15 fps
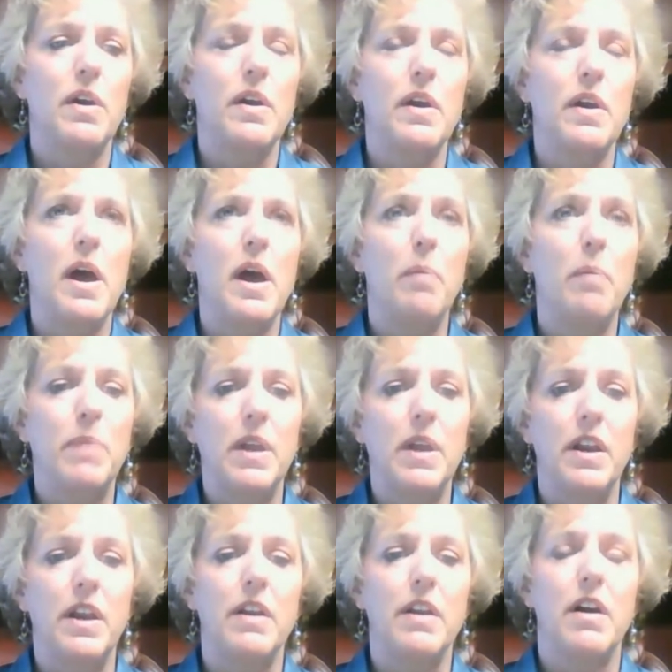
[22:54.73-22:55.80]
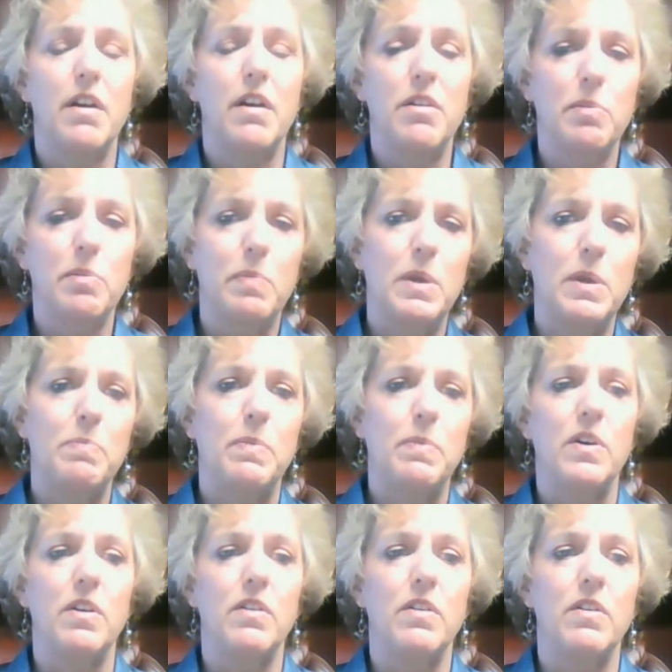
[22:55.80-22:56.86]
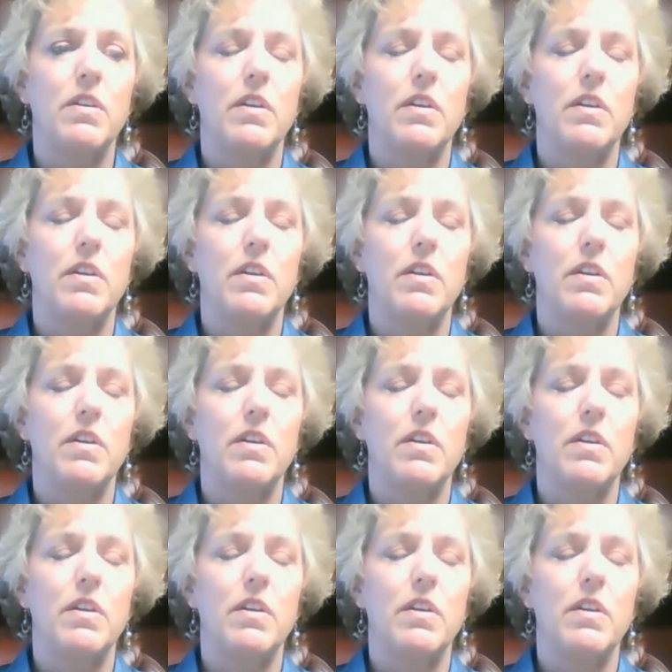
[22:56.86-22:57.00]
helping other people